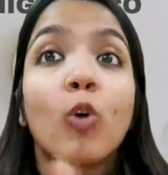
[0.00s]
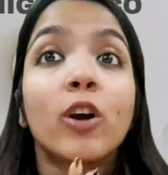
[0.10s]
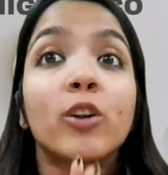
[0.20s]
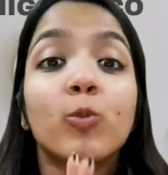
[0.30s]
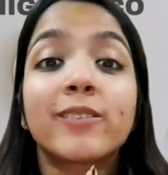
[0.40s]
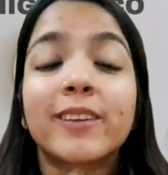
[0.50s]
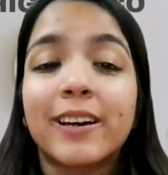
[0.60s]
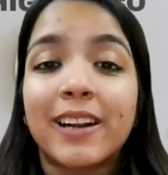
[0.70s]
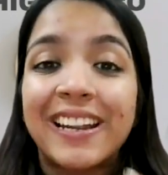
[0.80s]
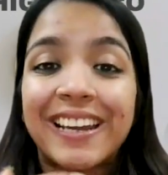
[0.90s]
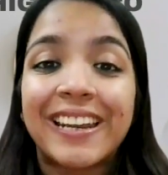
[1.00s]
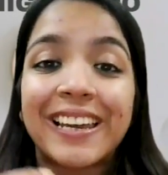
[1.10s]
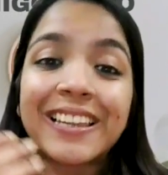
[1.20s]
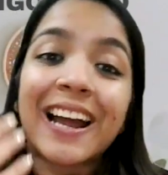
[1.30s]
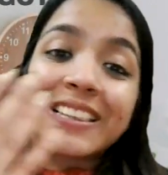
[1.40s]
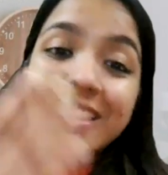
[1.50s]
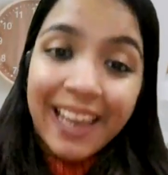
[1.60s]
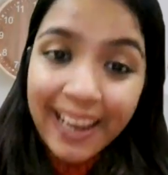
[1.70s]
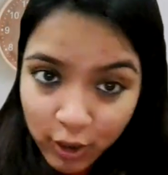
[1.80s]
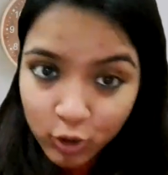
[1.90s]
What was the criteria that
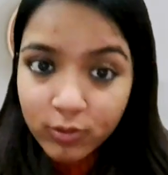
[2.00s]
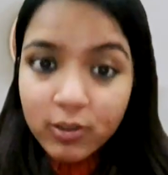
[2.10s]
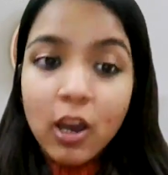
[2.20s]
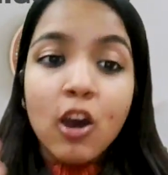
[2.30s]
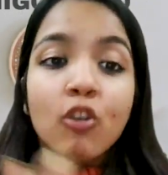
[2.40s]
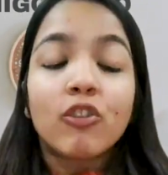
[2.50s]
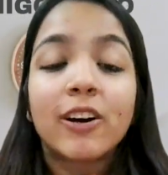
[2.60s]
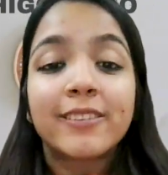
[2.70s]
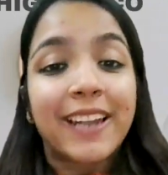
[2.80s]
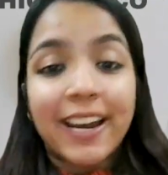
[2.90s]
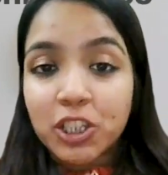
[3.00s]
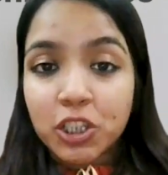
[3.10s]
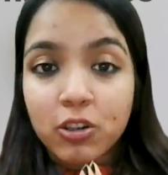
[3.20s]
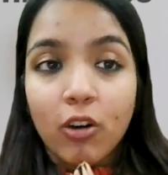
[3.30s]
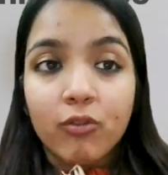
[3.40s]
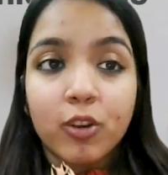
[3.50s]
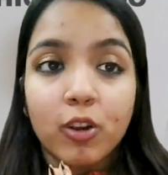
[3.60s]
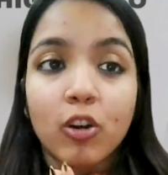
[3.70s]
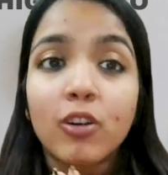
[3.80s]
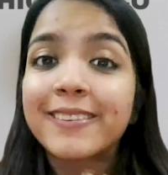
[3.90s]
they choose for selection of
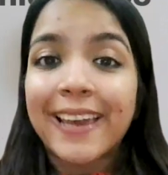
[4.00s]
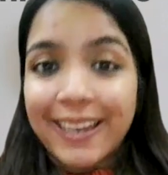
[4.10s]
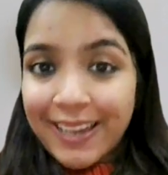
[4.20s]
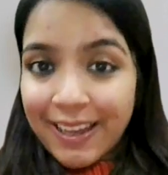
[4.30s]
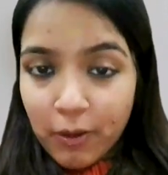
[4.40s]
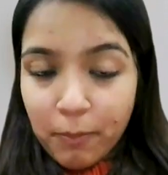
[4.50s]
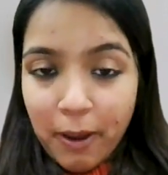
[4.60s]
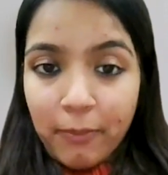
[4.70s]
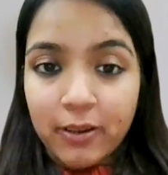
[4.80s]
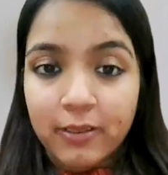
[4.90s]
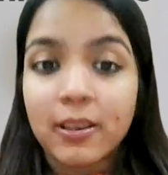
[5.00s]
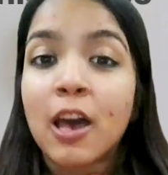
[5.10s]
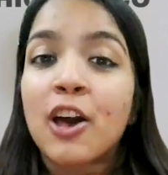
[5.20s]
skill level papers.